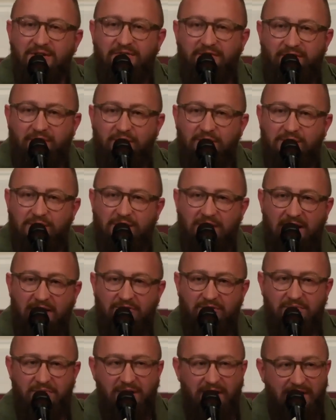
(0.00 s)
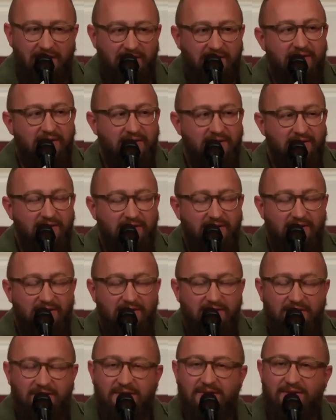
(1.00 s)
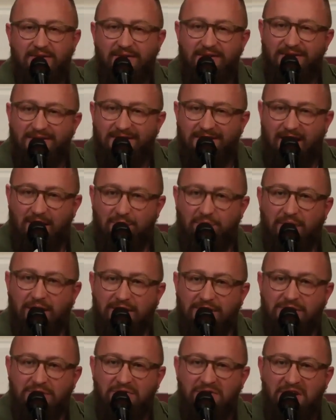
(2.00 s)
first loved me. God bless you.